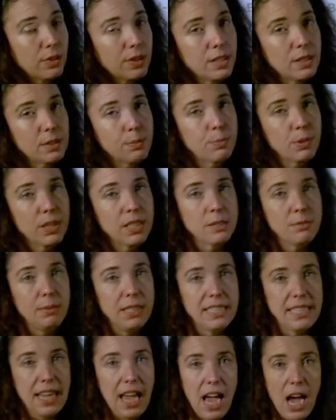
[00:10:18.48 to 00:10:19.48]
this brings me
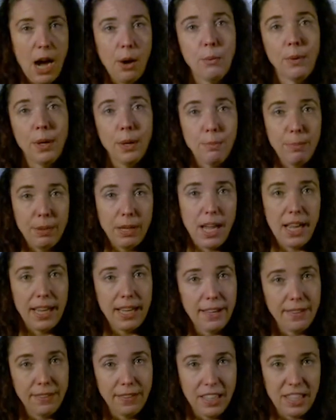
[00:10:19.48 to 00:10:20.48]
to how we apply
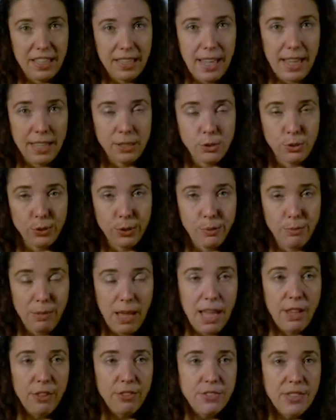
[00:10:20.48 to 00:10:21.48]
it in the classroom.
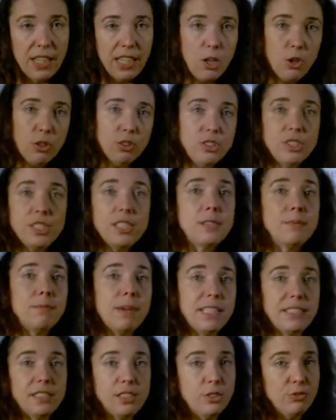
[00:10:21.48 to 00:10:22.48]
Health psychology's
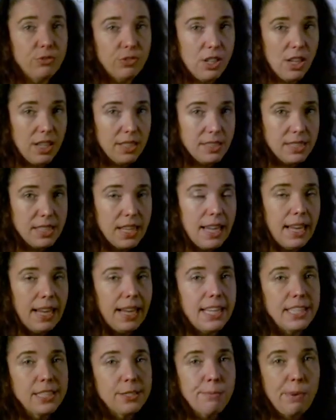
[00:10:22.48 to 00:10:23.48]
message for us
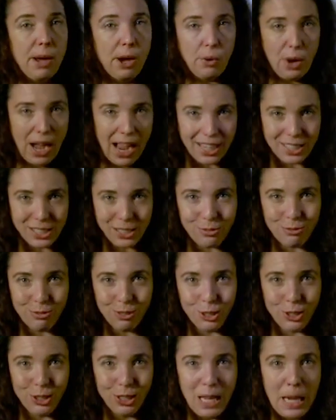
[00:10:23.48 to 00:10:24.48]
is about active
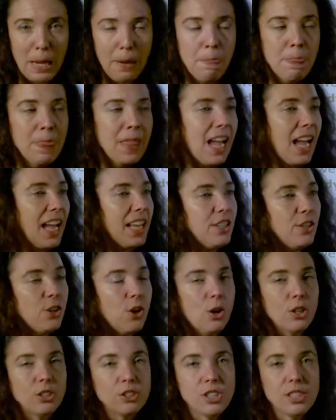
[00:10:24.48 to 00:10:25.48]
learning, and
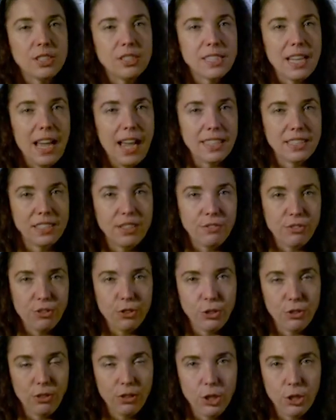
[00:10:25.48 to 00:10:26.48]
not just active
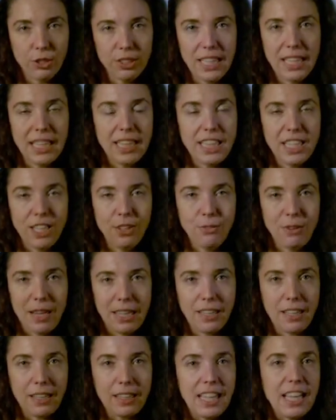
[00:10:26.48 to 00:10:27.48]
learning
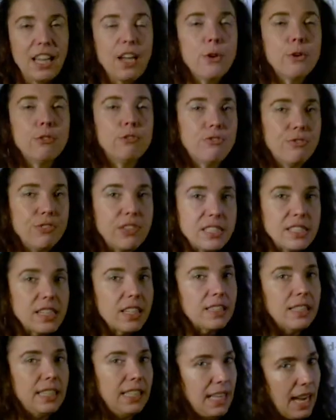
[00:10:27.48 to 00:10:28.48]
theoretically.
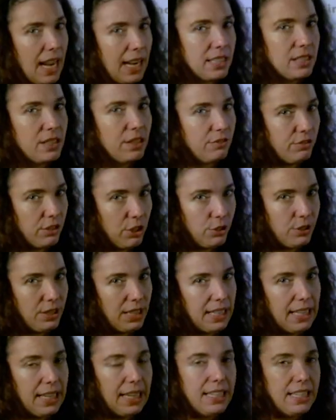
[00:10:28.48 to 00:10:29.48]
Physically active
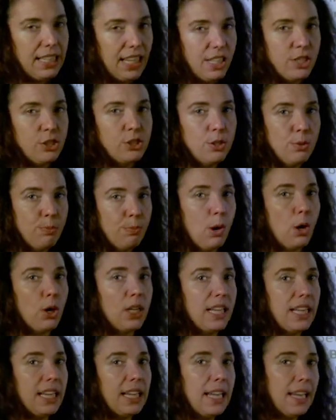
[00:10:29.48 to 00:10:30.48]
learning. Engage the
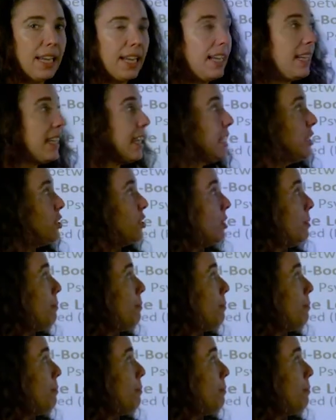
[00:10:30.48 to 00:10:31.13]
body, engage the